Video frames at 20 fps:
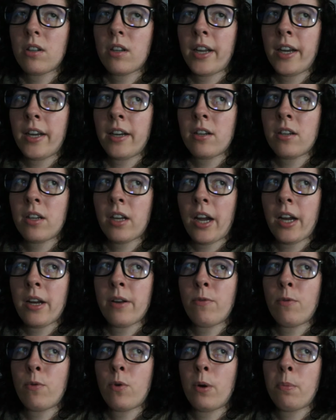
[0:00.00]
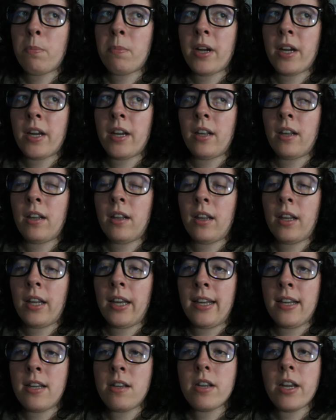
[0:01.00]
laid aside for my
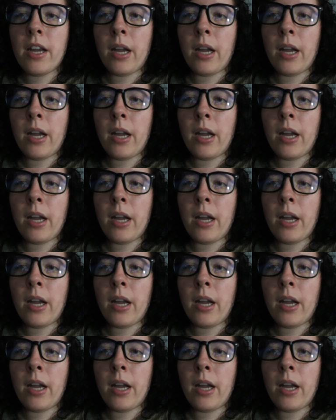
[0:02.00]
lens,